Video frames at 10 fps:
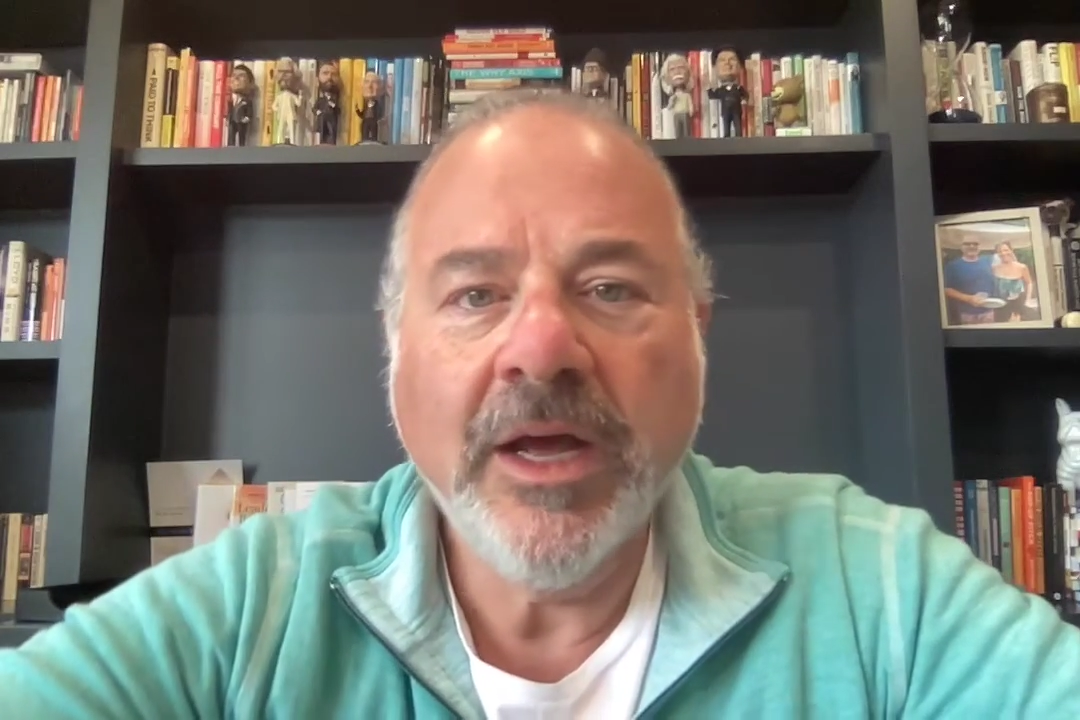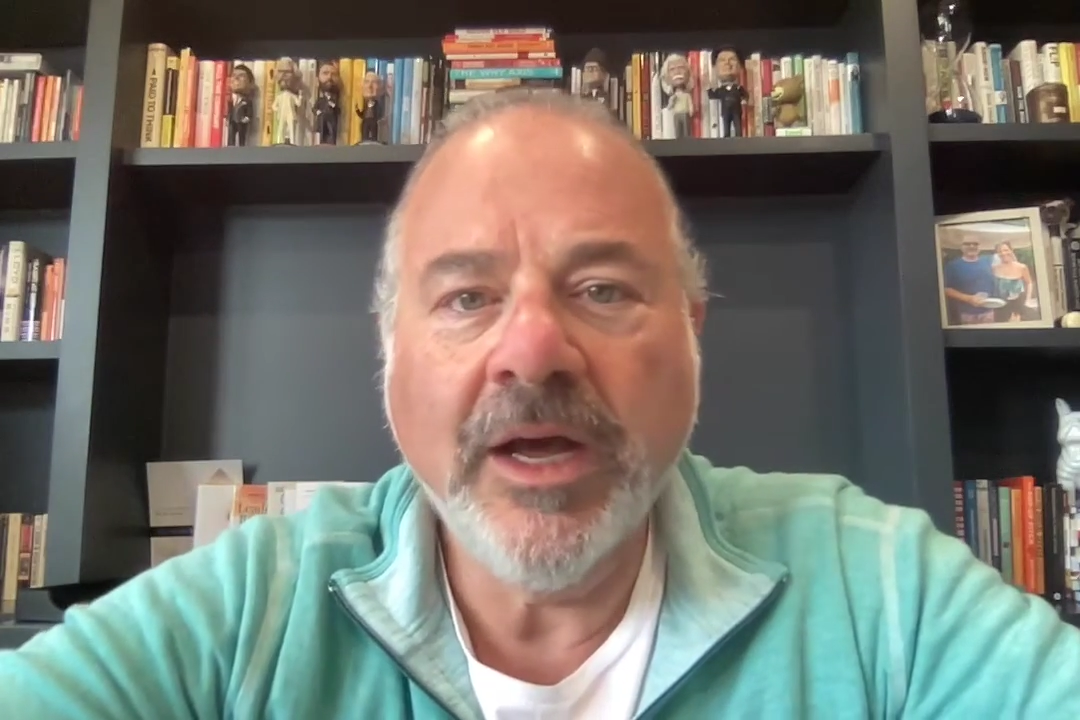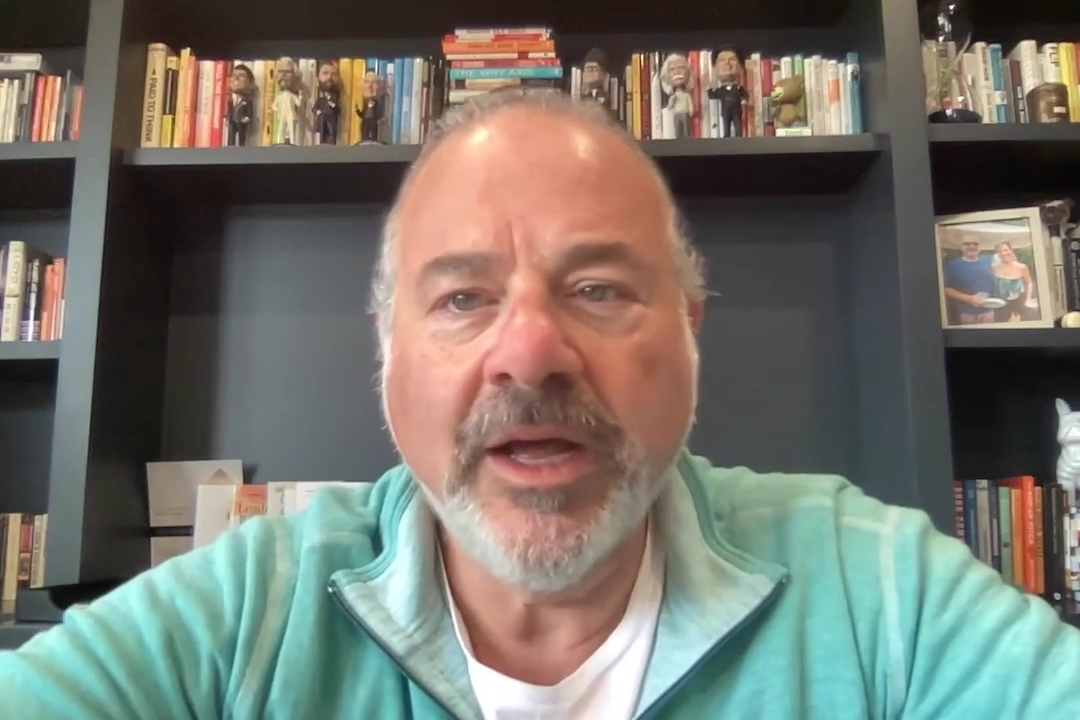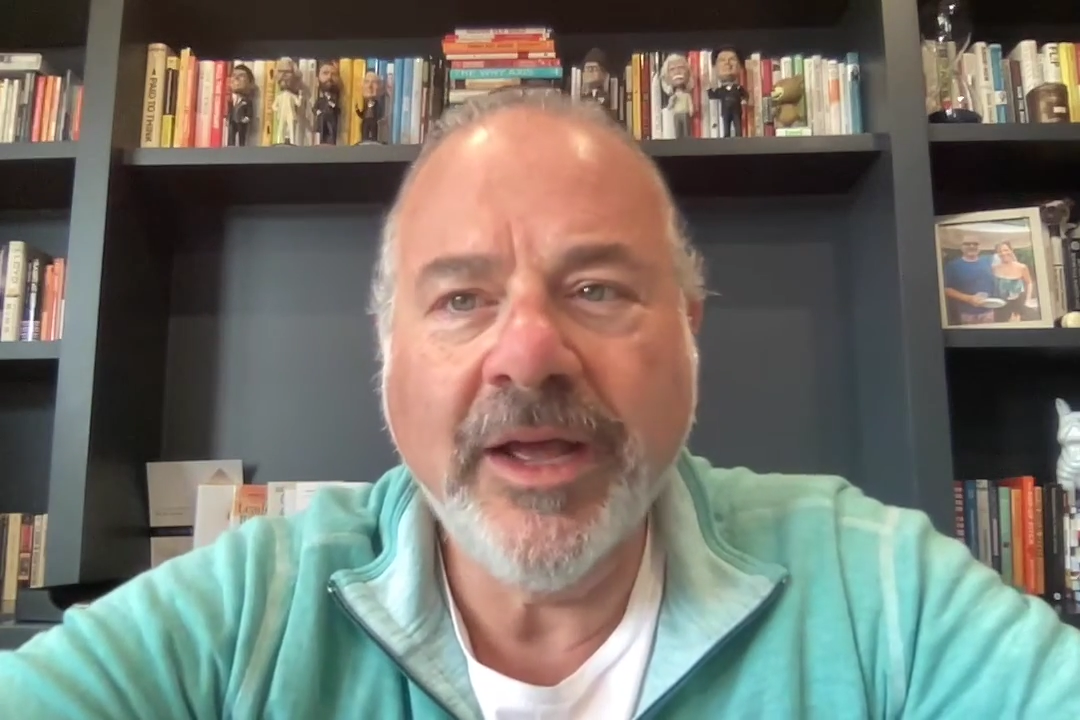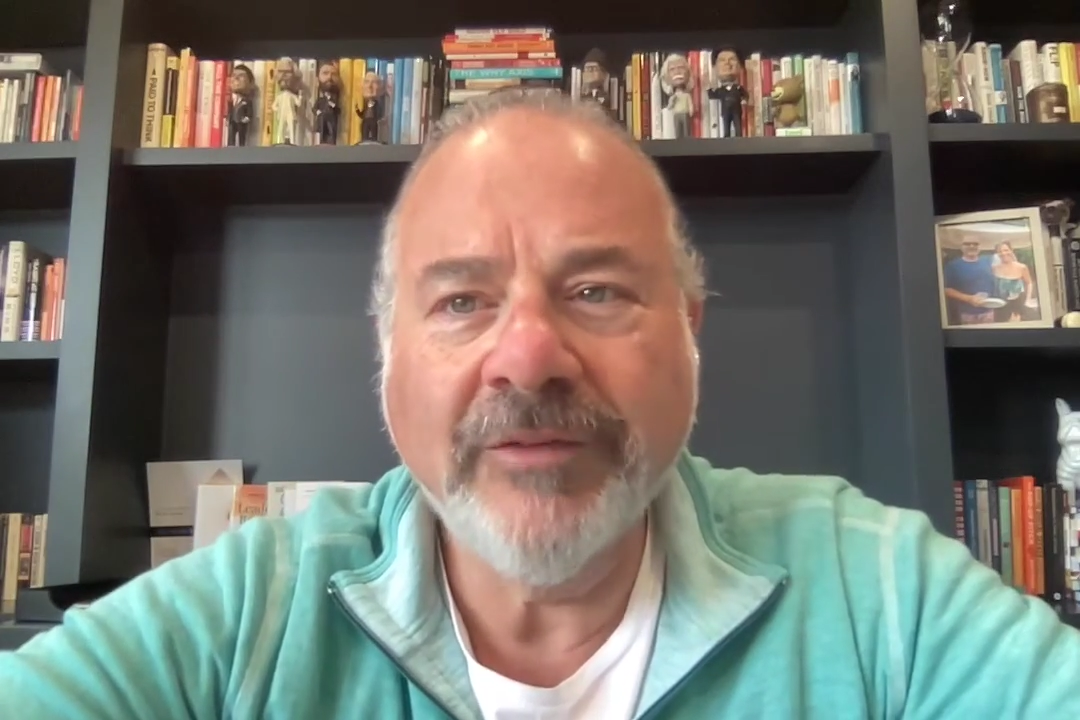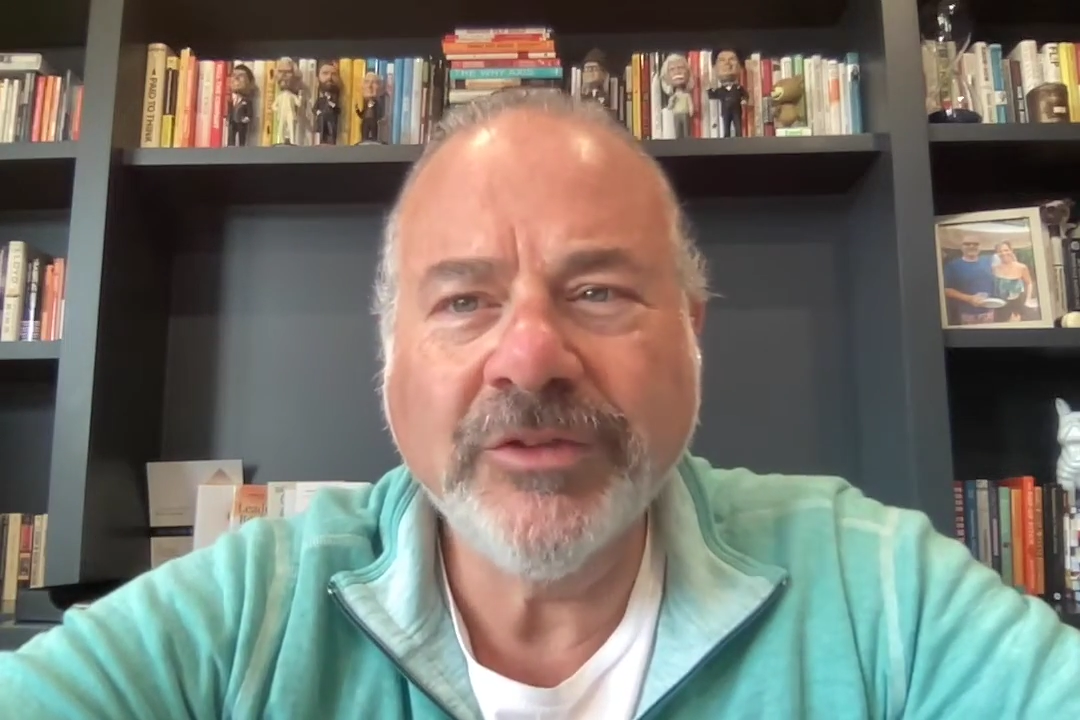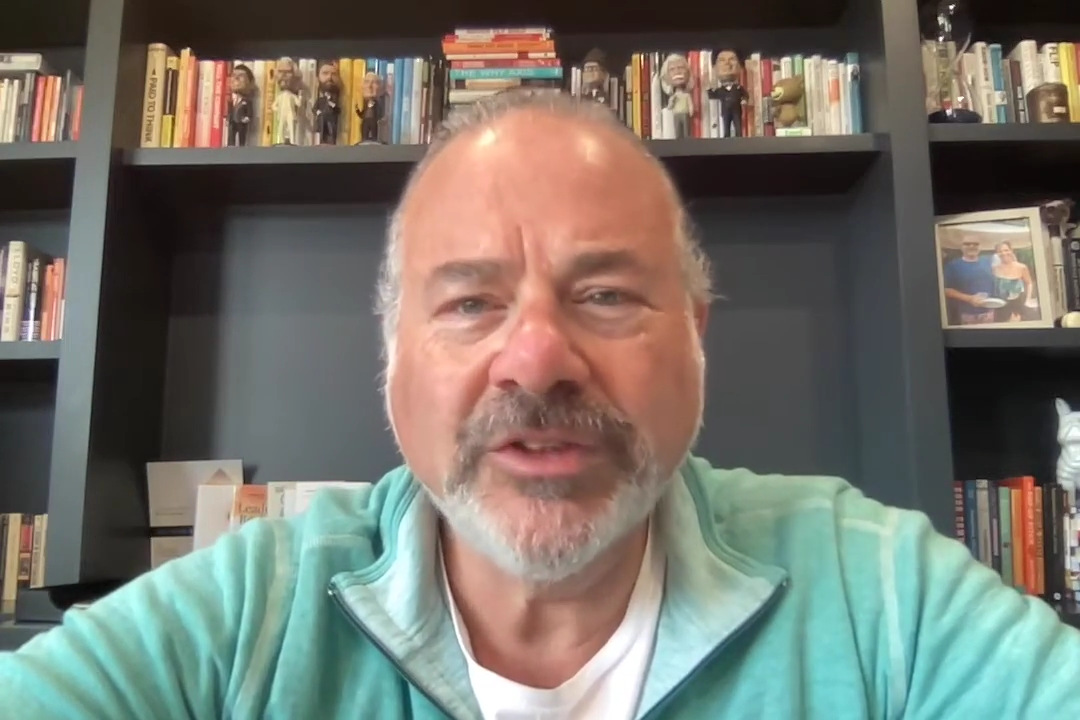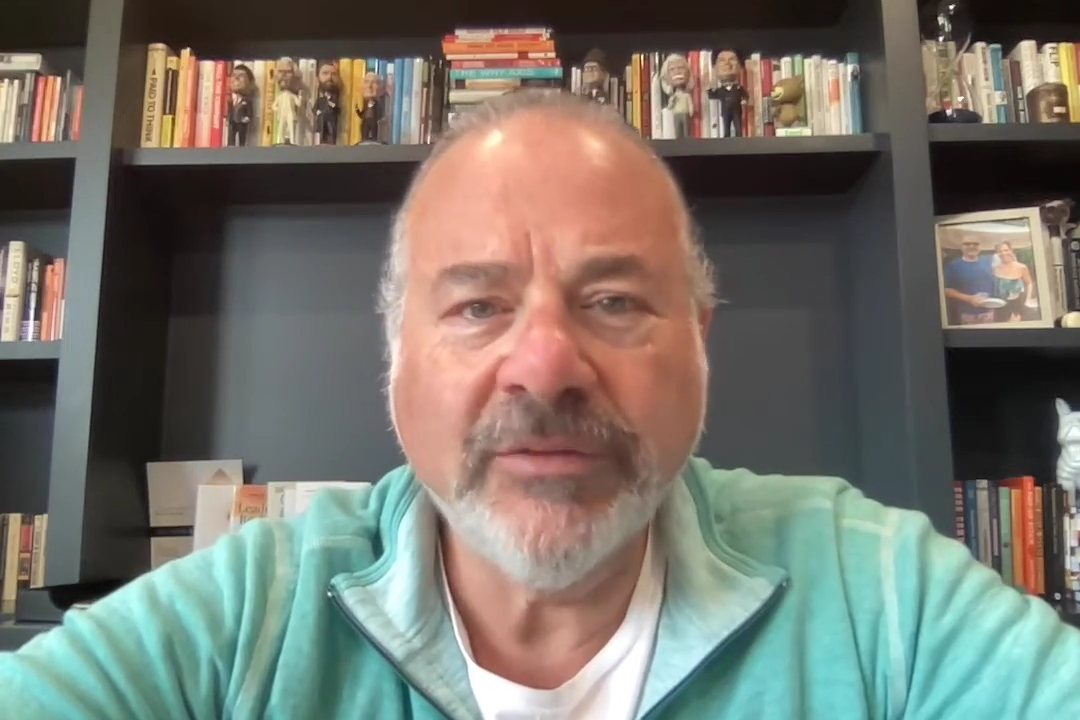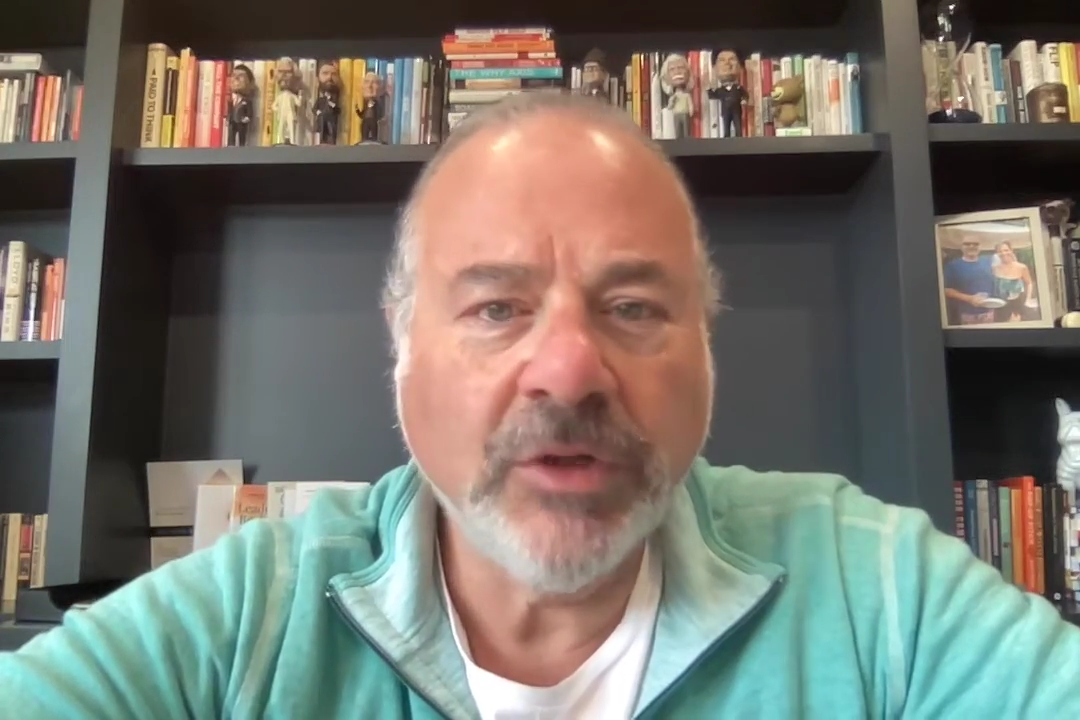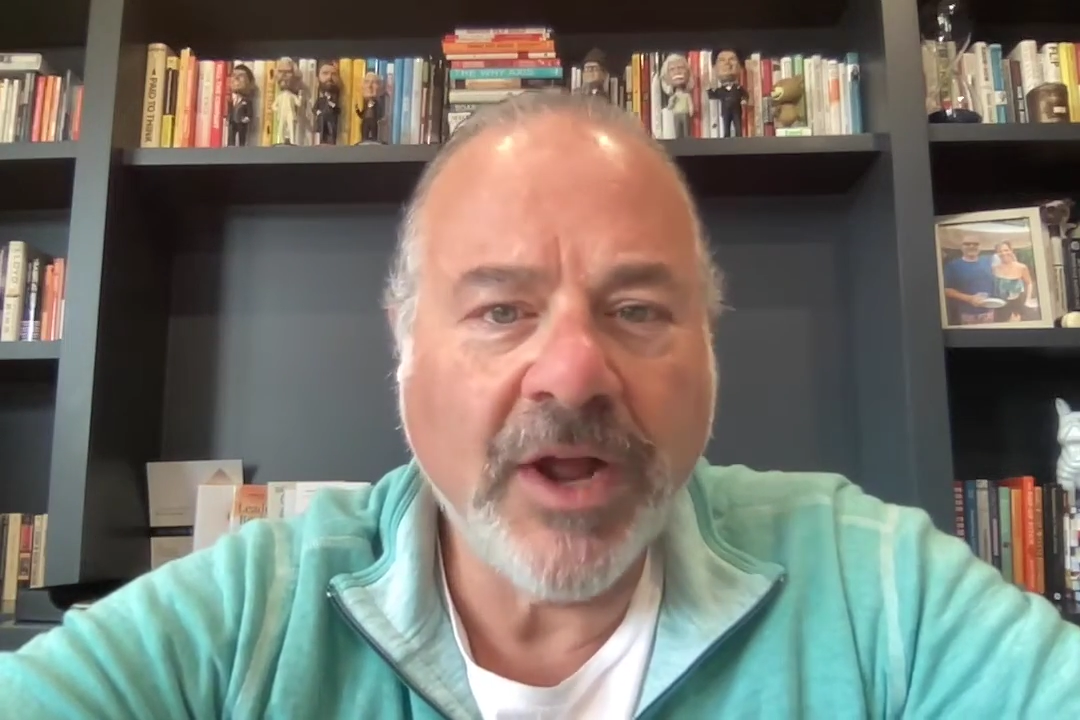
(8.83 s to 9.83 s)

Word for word: uh, after several